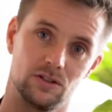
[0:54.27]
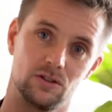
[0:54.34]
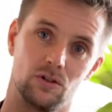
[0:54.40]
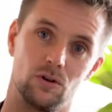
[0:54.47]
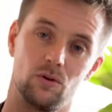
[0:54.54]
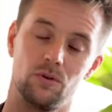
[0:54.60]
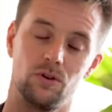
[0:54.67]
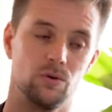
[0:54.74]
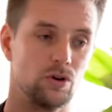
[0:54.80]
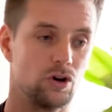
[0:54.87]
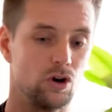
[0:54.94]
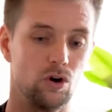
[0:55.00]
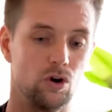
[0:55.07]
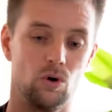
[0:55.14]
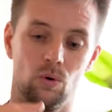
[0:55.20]
So you
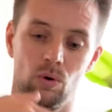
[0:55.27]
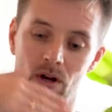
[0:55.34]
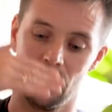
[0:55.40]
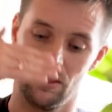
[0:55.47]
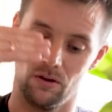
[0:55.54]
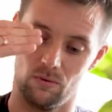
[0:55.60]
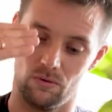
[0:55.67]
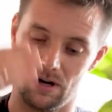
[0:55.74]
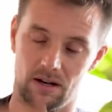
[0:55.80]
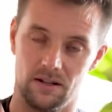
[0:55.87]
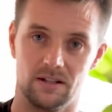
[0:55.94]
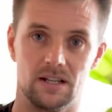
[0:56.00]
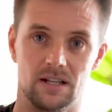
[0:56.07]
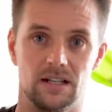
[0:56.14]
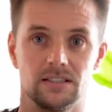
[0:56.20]
go, you
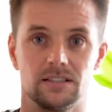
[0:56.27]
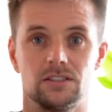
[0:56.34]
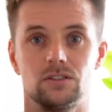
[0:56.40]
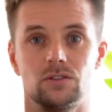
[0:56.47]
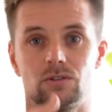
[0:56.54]
write a test,